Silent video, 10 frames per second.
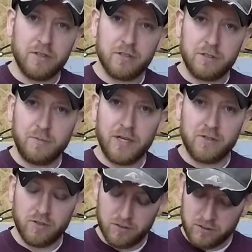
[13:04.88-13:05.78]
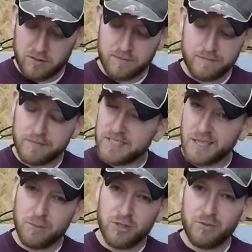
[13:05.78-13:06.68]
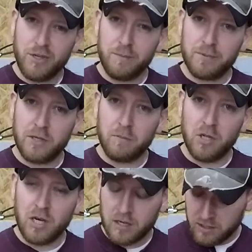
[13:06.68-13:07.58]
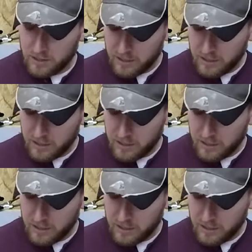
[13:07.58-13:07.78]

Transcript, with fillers: that are spacers. I'm gonna three D print a block.